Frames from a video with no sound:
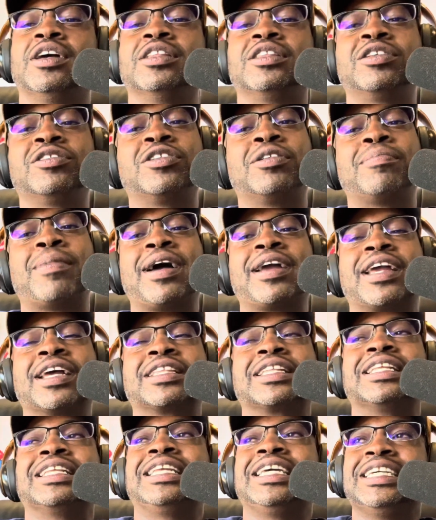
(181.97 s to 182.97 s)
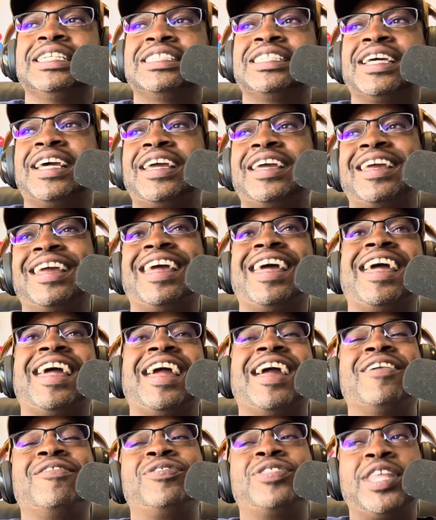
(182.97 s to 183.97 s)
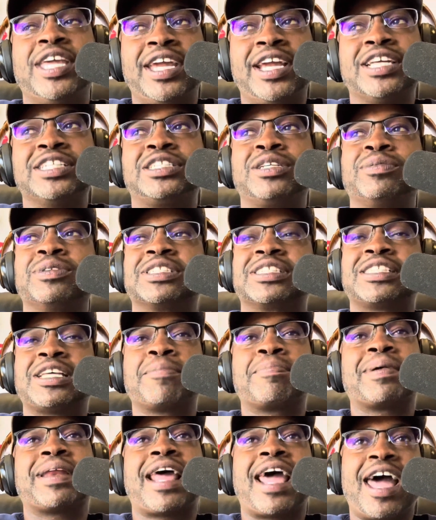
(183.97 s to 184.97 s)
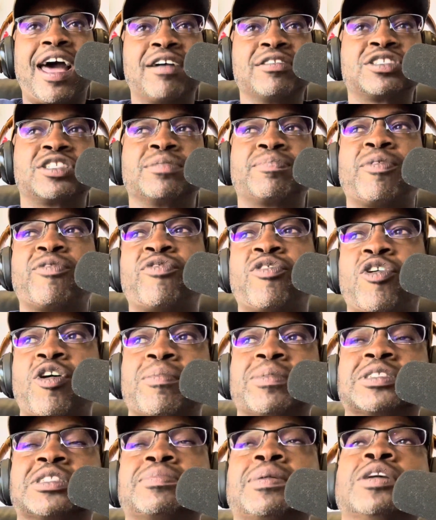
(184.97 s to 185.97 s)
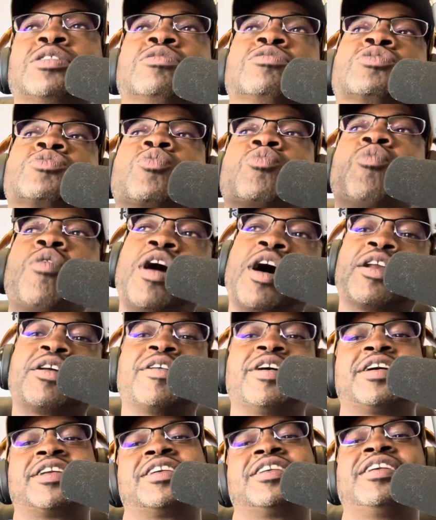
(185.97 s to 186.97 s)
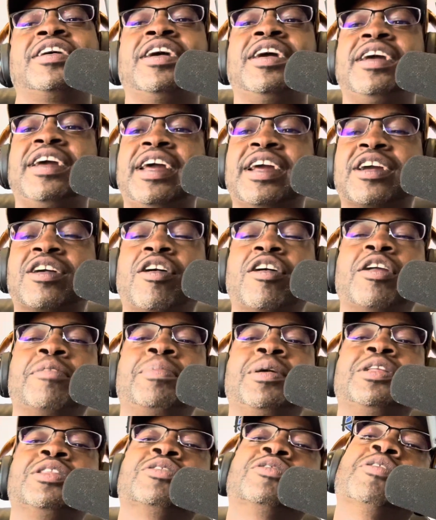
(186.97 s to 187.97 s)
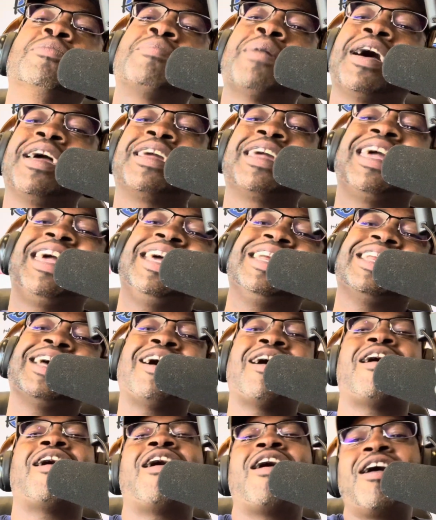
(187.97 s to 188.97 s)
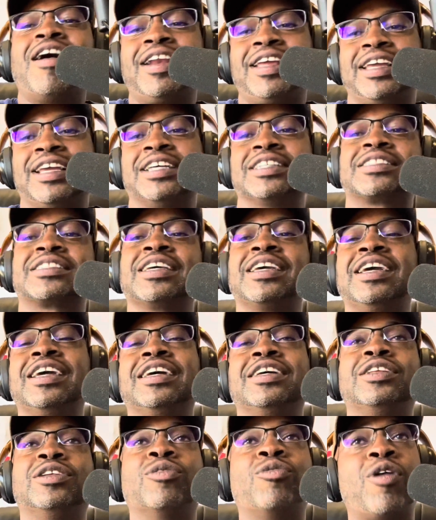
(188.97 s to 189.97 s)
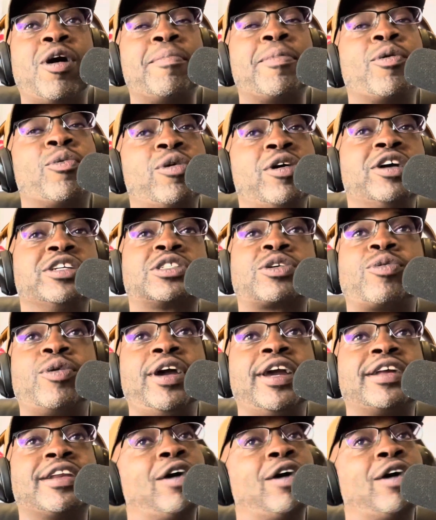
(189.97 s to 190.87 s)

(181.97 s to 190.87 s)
threw the mic at the DJ, and then she was stepping out to perform, and somebody threw some water at her, and Cardi B threw the mic in the audience. The woman was quick.